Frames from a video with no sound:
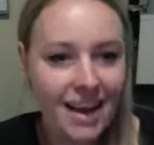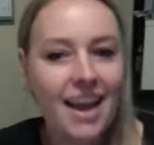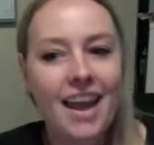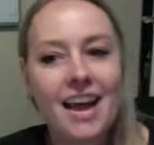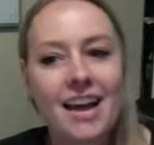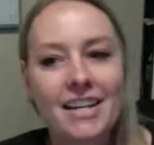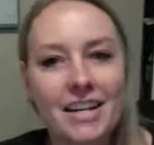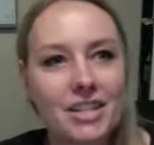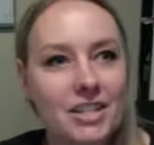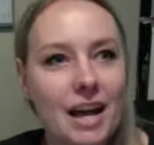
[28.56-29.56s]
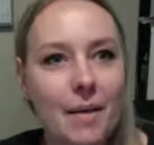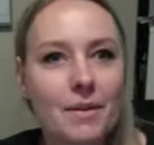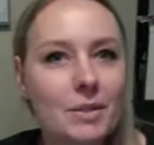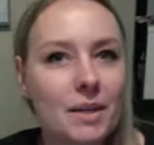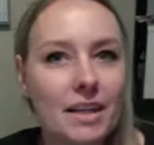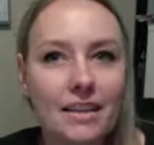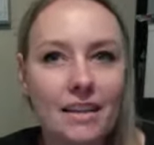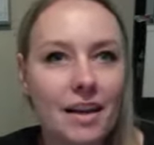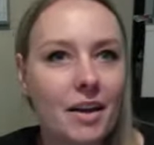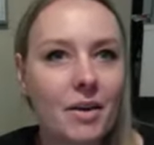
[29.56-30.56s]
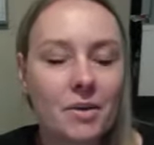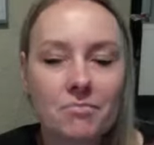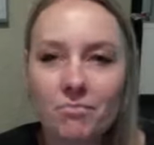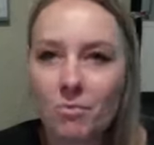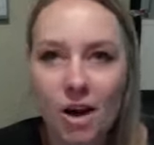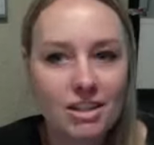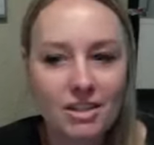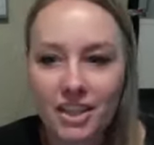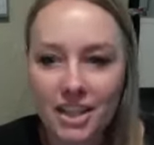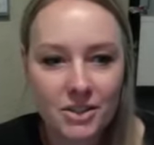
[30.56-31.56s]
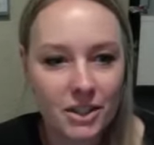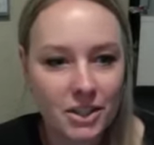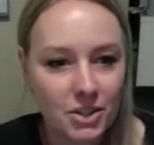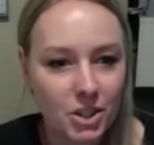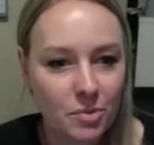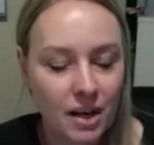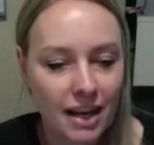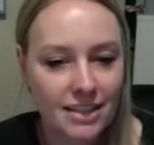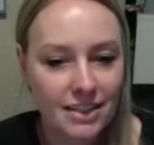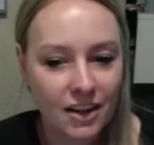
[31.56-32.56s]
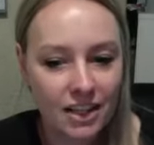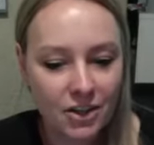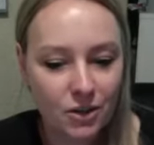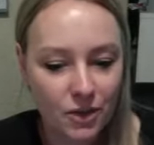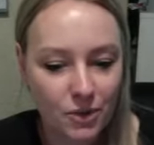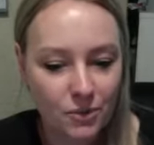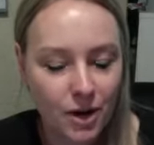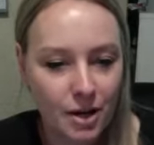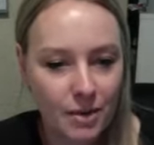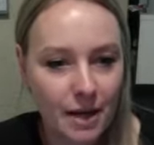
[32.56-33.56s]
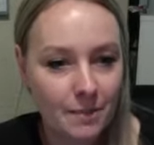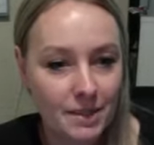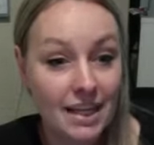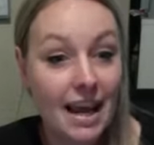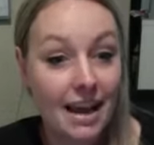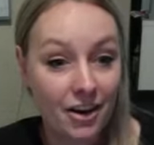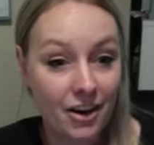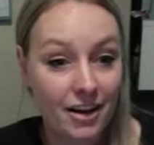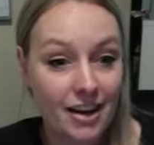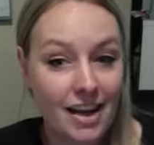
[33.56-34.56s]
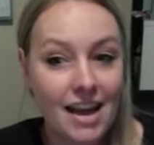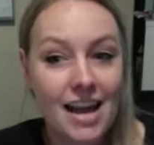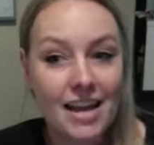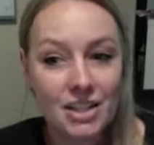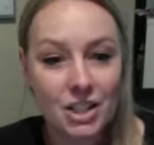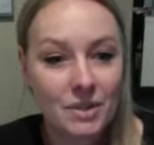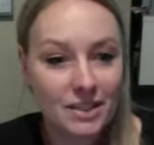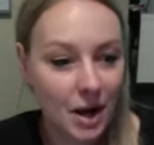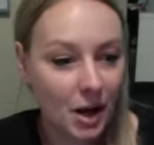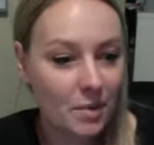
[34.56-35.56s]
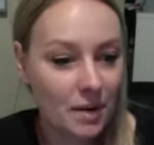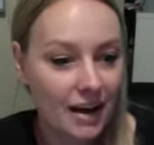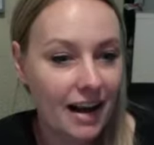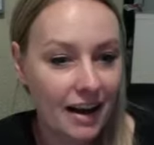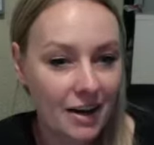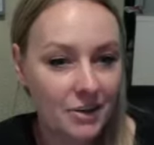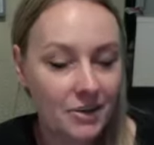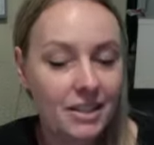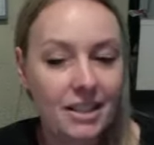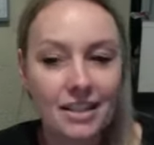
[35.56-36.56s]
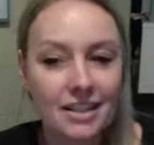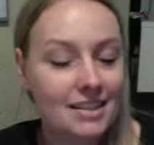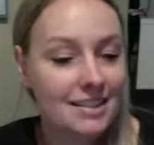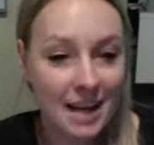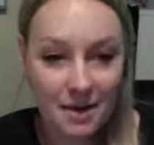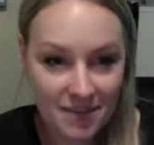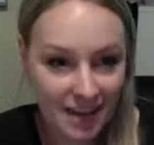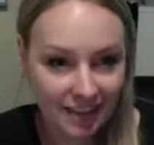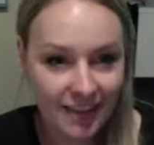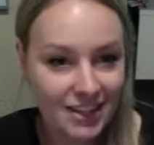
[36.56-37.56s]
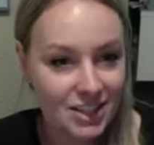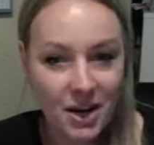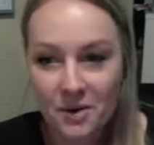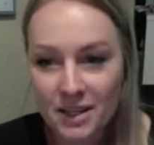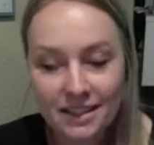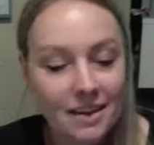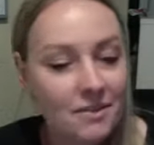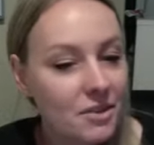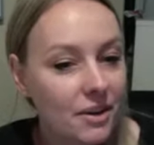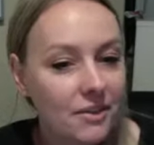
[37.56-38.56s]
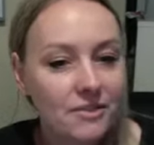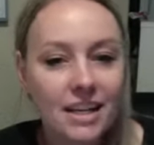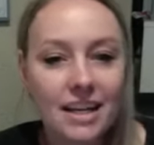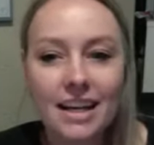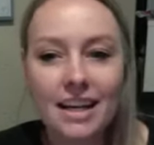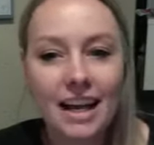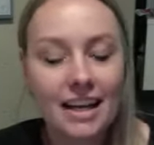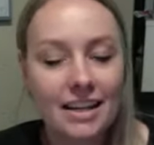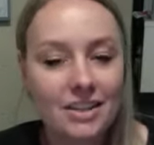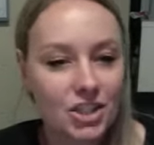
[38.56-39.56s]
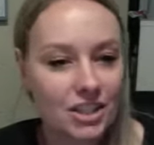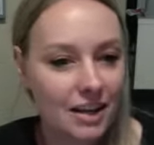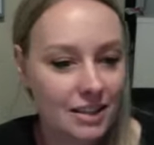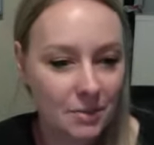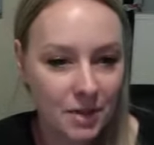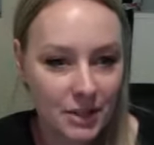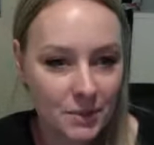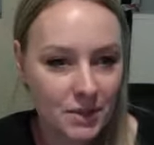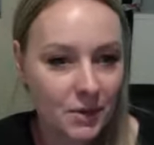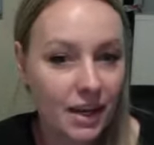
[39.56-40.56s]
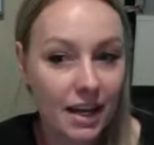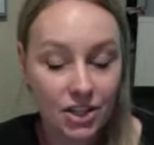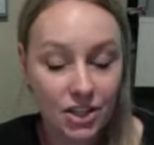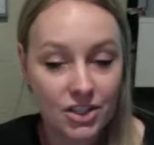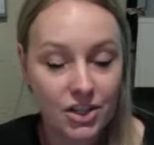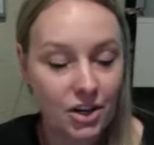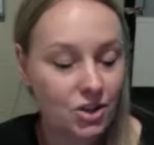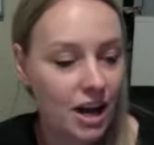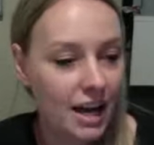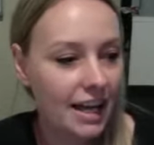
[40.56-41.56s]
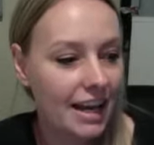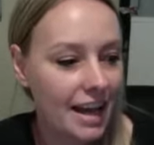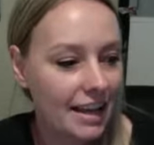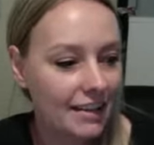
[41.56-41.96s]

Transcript: and I just happened to be like watching videos on YouTube, and I saw an interview from Empty Hanger, and she was talking about how same thing, like she always loved thrifting, and she saw someone else was doing it, and she started trying it, and